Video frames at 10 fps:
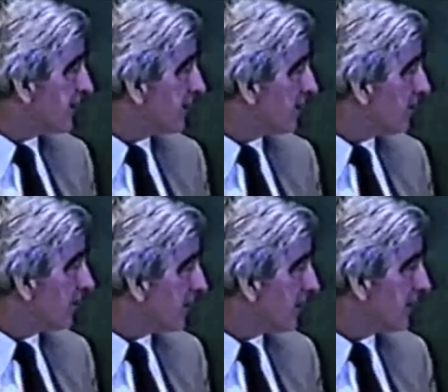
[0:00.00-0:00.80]
In other
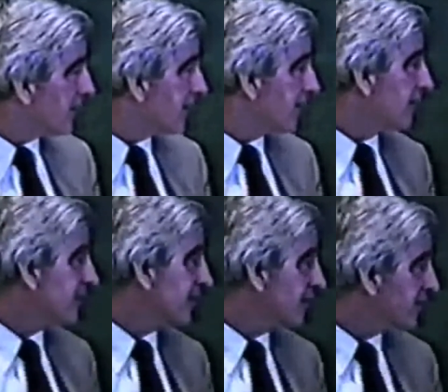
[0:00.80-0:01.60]
words, and it sounds a little
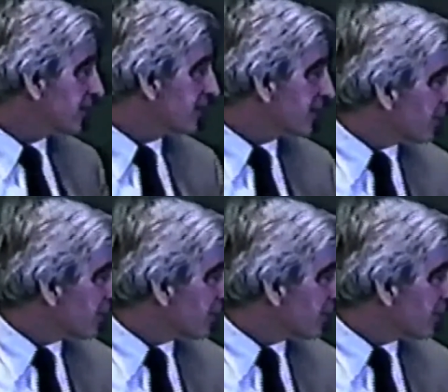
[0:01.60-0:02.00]
self-serving,